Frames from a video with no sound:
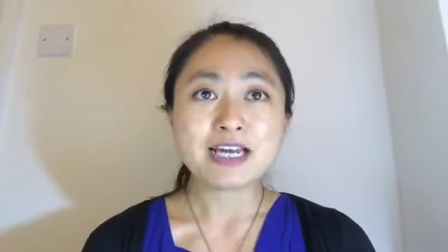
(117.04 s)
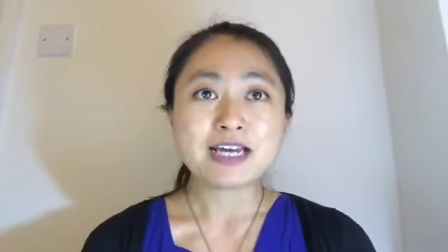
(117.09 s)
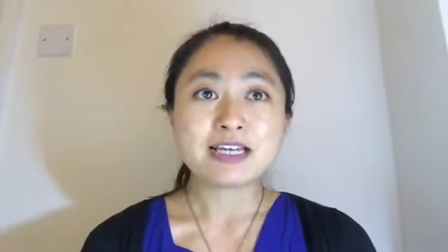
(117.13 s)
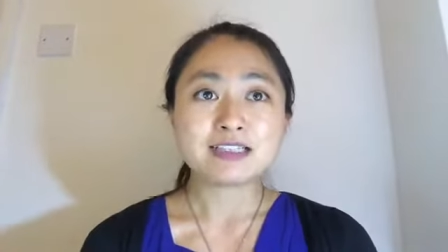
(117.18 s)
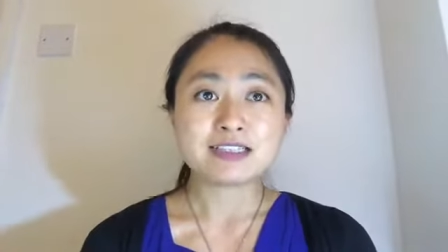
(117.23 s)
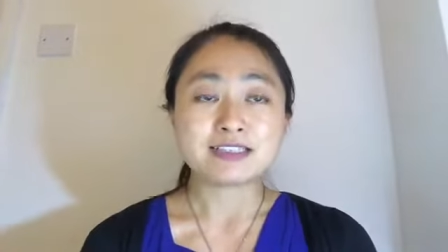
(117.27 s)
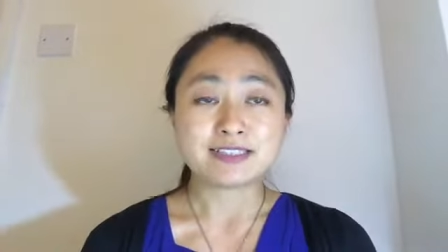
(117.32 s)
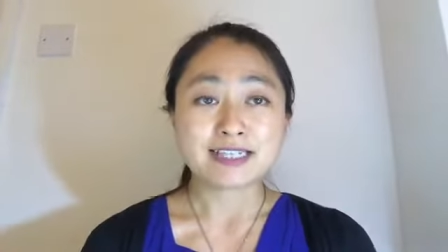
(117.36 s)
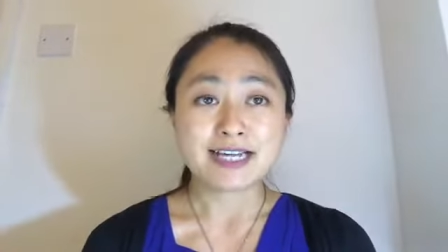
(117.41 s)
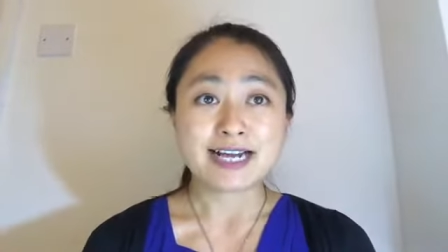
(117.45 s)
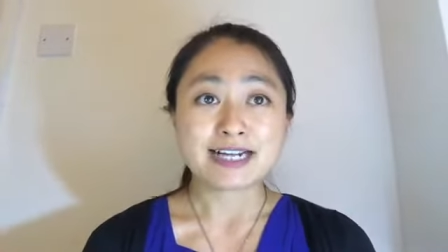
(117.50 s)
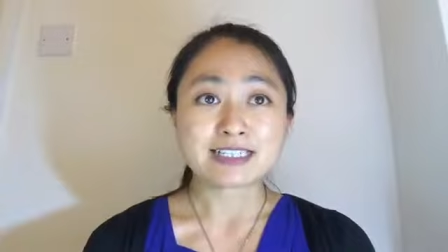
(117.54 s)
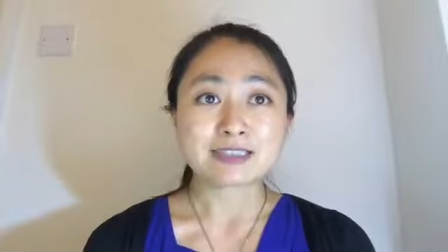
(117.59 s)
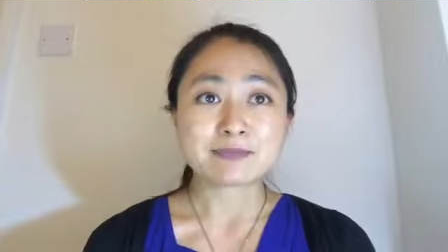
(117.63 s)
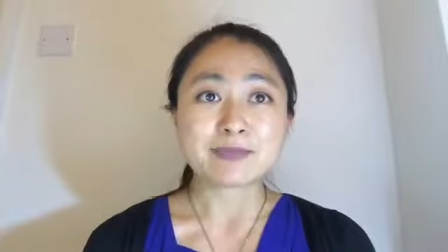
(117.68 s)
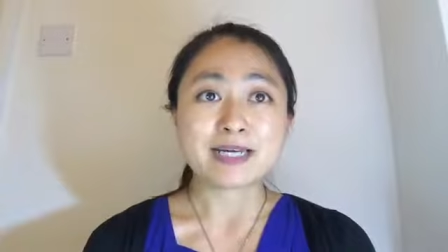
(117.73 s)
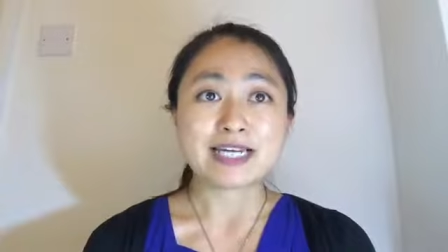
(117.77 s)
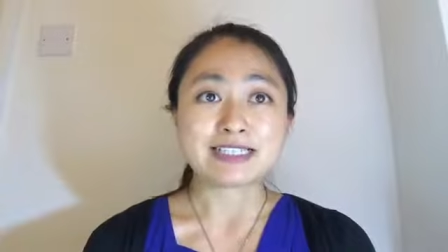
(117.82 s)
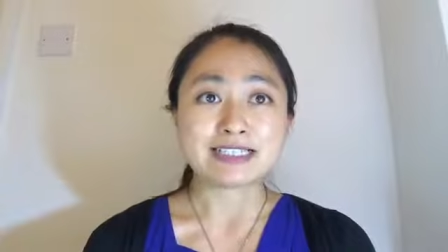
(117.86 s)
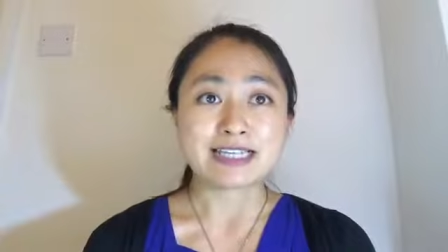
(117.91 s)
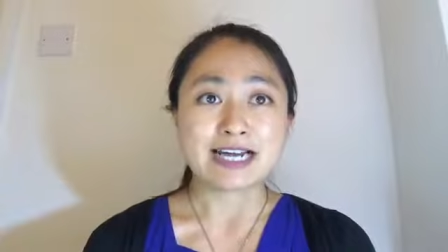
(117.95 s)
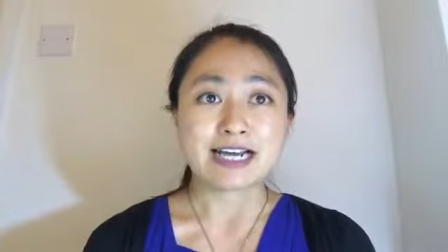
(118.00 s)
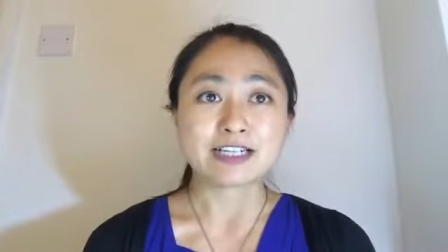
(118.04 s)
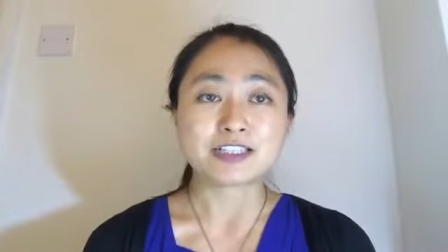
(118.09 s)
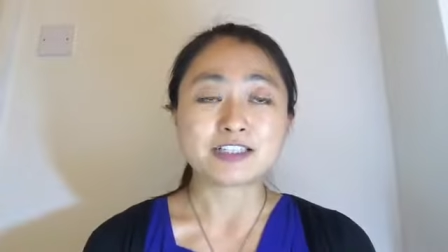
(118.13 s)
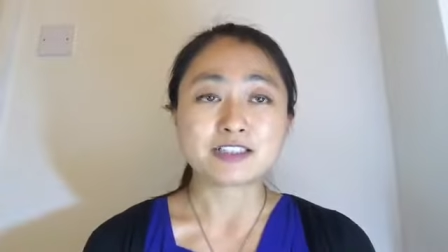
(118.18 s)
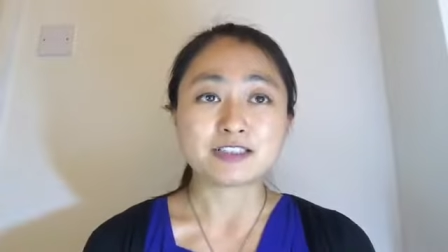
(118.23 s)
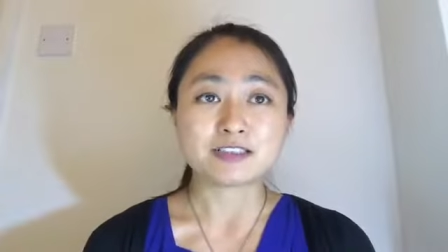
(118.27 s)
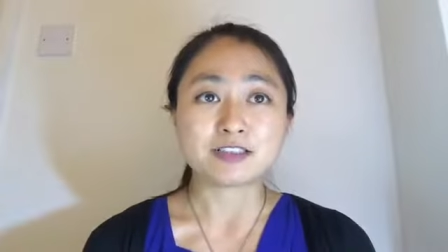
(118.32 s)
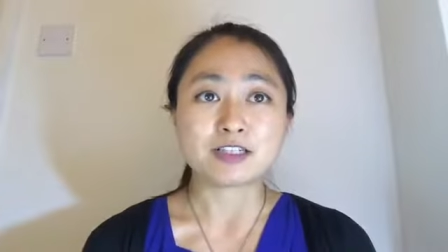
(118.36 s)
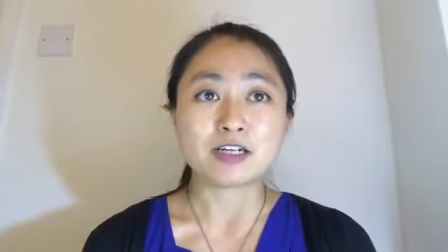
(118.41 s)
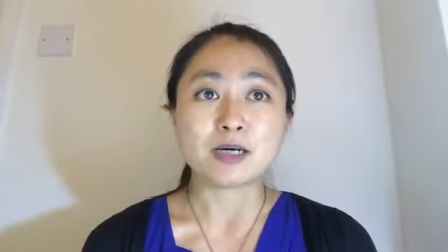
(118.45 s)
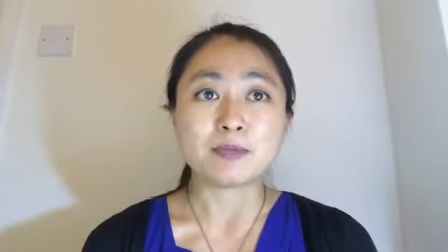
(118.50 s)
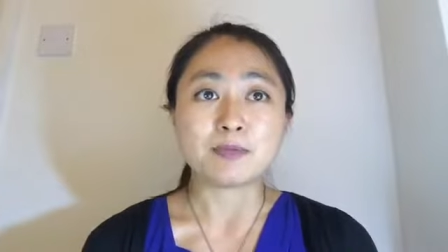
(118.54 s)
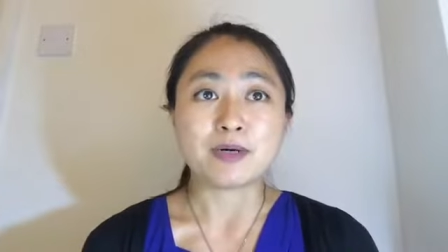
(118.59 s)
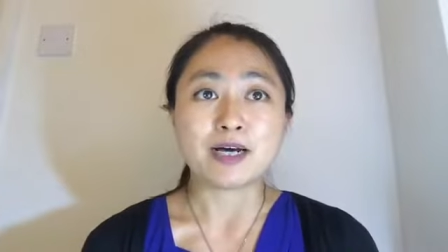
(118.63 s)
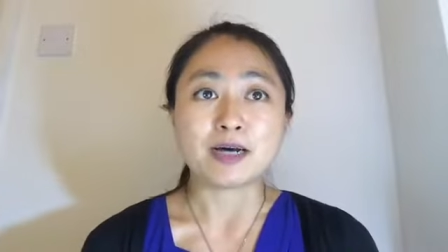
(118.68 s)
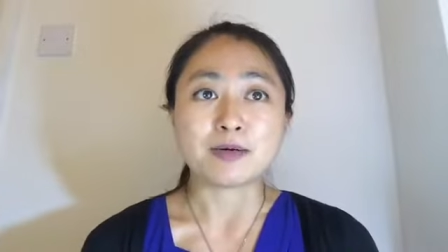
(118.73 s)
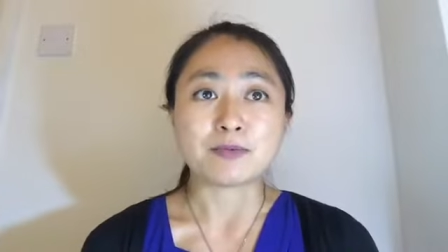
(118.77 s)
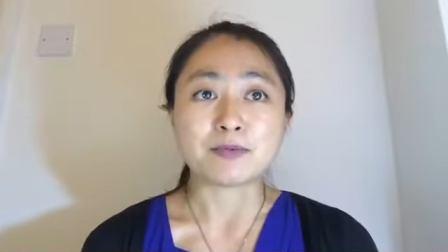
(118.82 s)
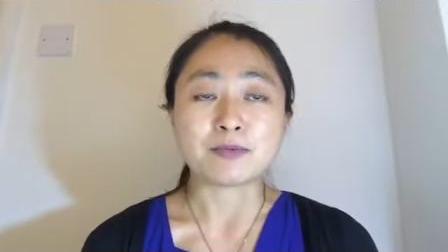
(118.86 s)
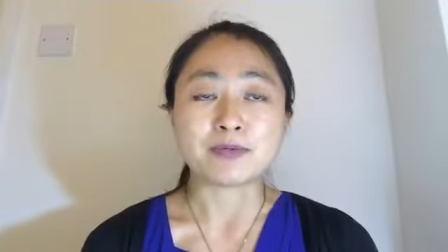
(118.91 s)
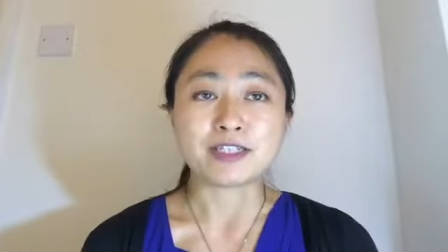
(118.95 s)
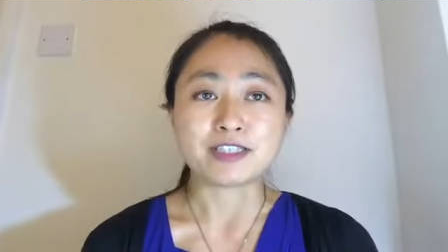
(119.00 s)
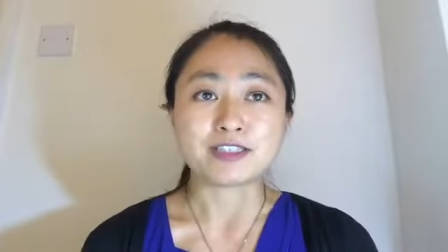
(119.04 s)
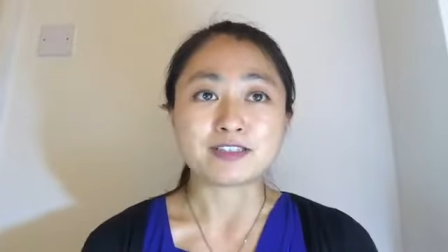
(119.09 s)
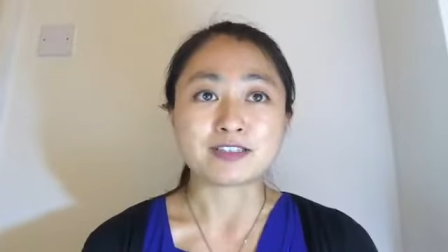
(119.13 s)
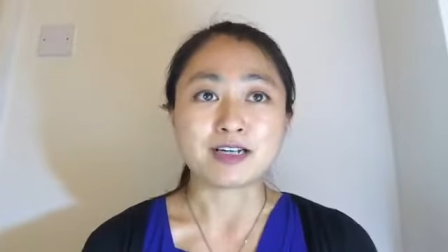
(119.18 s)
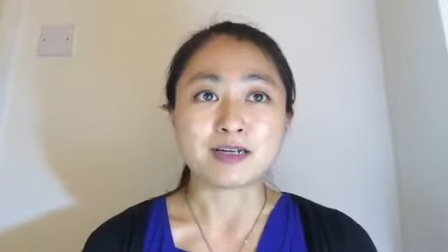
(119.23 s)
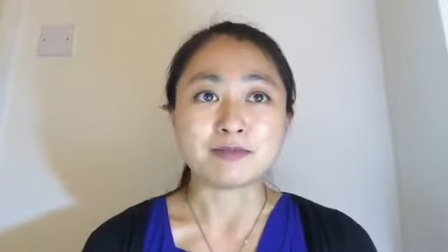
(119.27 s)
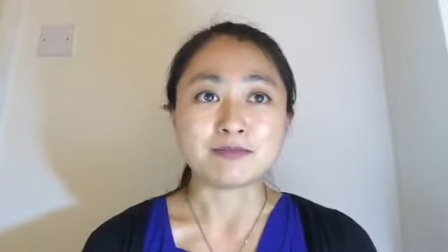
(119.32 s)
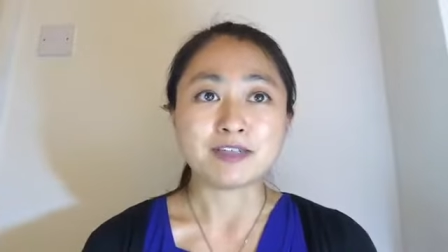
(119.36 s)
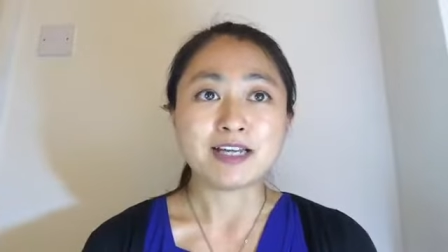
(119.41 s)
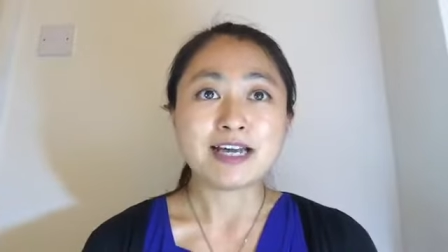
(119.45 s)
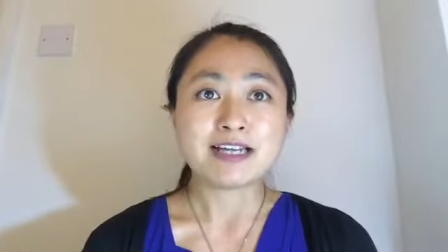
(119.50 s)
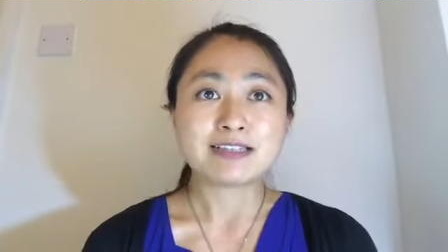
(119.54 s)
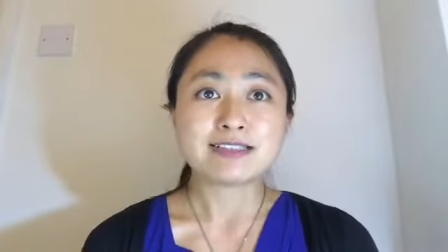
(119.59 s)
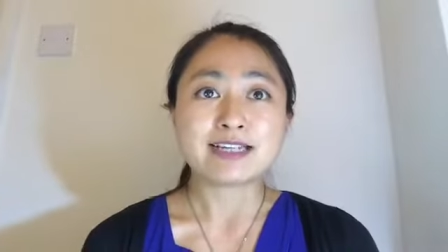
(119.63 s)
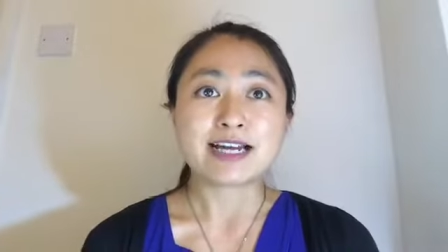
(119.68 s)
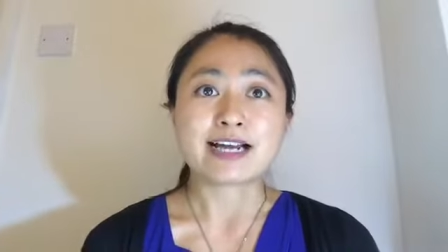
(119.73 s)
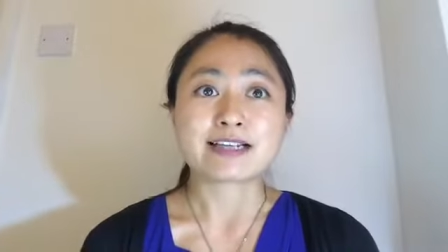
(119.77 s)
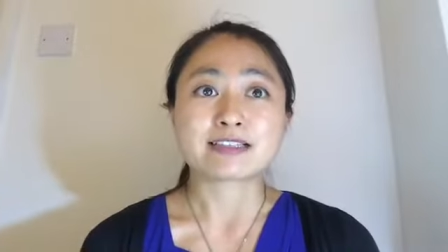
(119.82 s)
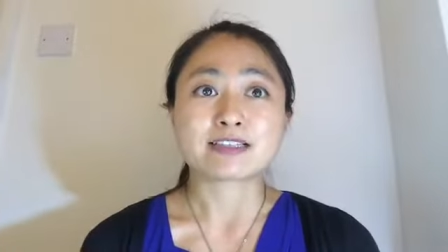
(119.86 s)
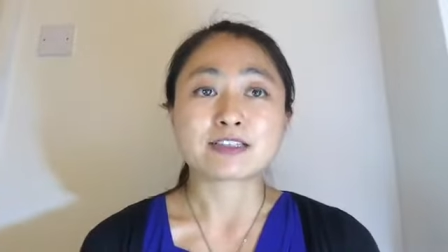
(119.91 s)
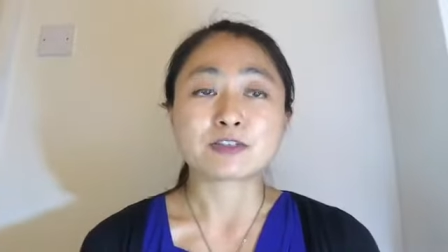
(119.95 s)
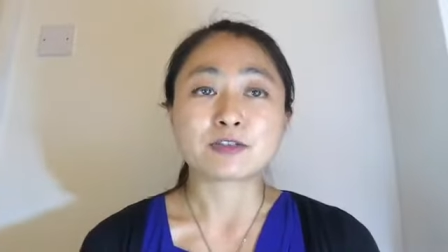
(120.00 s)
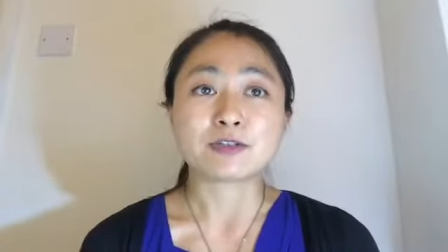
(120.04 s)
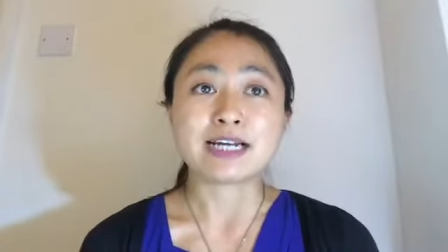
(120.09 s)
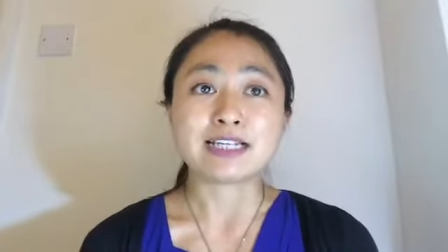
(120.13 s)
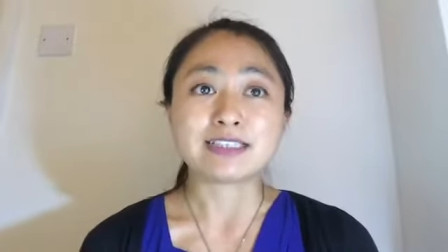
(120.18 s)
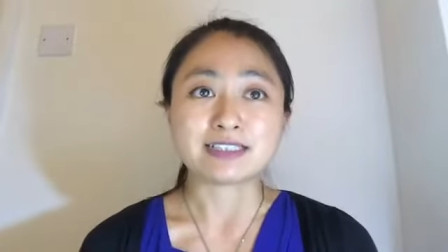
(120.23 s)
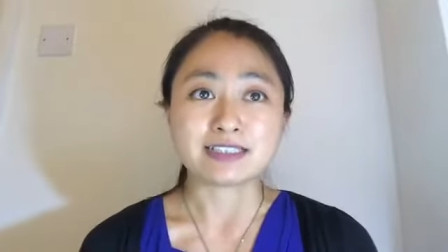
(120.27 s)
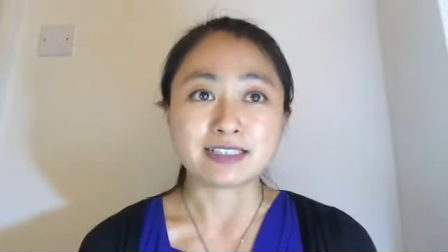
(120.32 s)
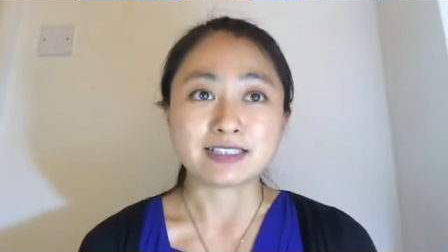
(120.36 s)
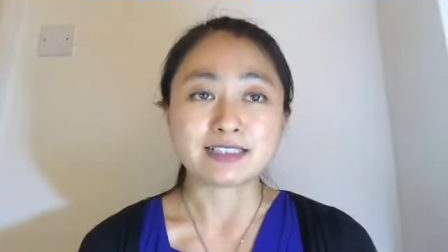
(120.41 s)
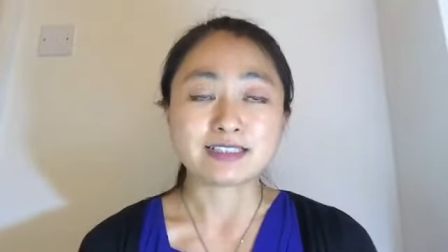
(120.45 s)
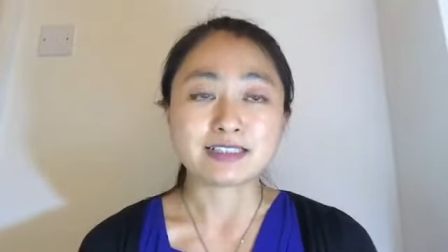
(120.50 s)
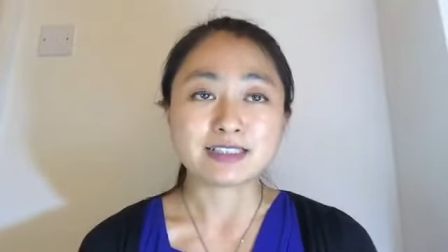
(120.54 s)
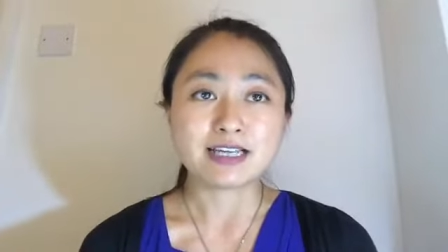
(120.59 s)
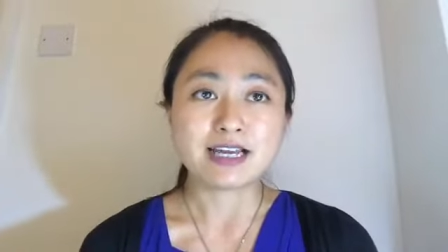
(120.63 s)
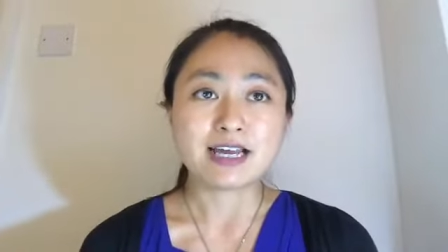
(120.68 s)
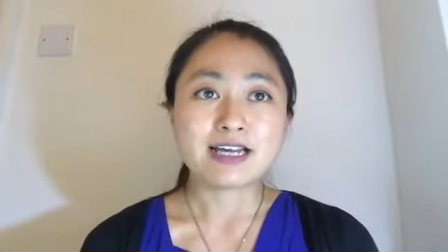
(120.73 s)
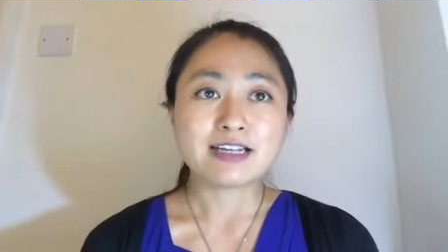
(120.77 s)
the taxman actually top up with some tax credits,